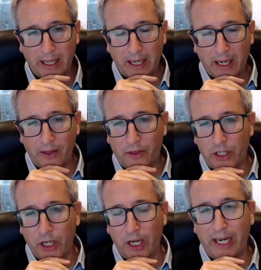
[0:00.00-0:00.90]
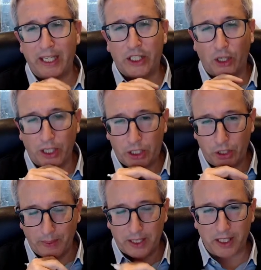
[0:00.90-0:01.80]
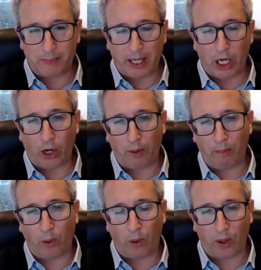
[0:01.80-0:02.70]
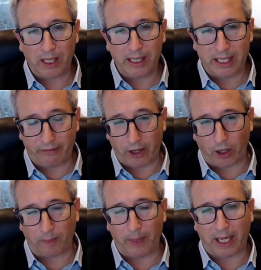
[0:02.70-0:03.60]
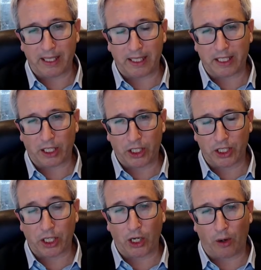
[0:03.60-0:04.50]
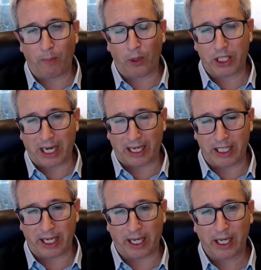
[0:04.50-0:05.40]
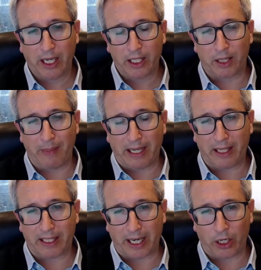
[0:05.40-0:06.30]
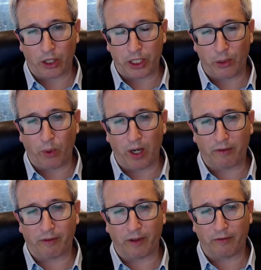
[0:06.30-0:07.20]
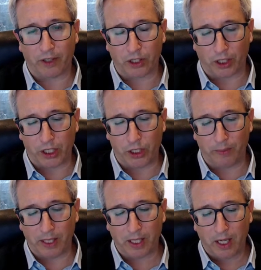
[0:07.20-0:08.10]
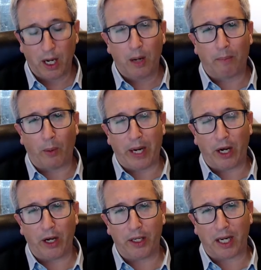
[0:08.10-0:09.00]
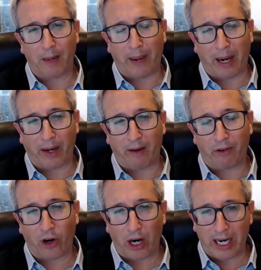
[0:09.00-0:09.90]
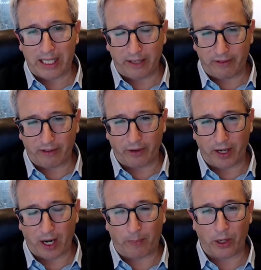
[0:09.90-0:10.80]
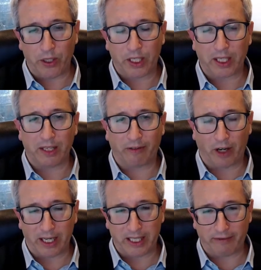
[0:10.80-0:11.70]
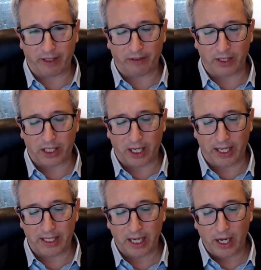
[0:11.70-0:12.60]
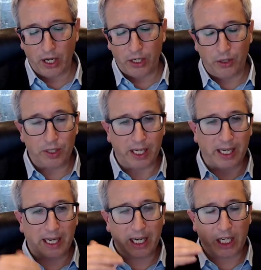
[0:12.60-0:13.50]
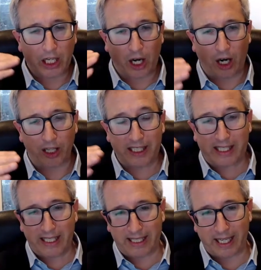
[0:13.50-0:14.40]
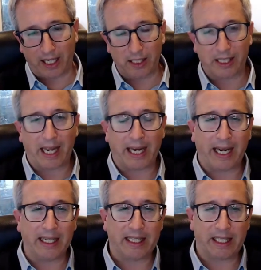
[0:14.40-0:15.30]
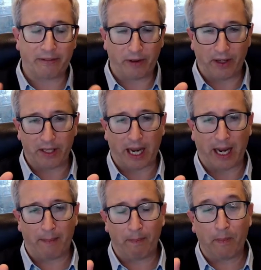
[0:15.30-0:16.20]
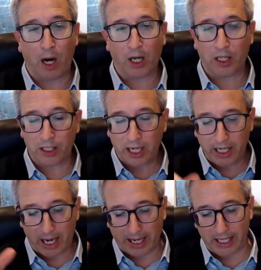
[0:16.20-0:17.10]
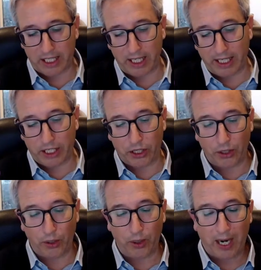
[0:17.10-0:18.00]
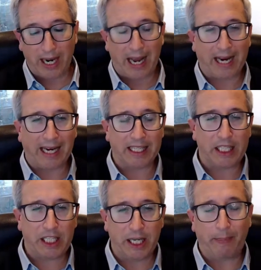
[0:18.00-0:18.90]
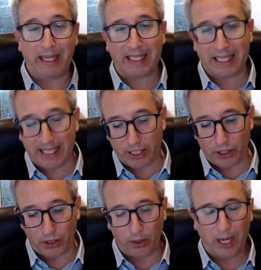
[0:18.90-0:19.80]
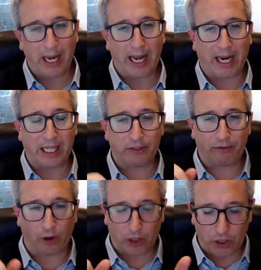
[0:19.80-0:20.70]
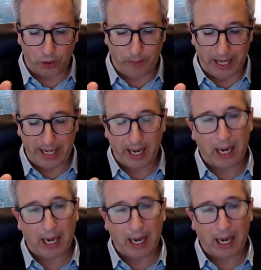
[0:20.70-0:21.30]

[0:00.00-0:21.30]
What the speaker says: The journey in solid tumors has been a lot more difficult because it's just a lot more challenging to make the technology work for solid tumors. But we heard about a variety of different approaches and a variety of different studies using CAR T cells against different markers, against GD2, against GPC2, against FOX2B.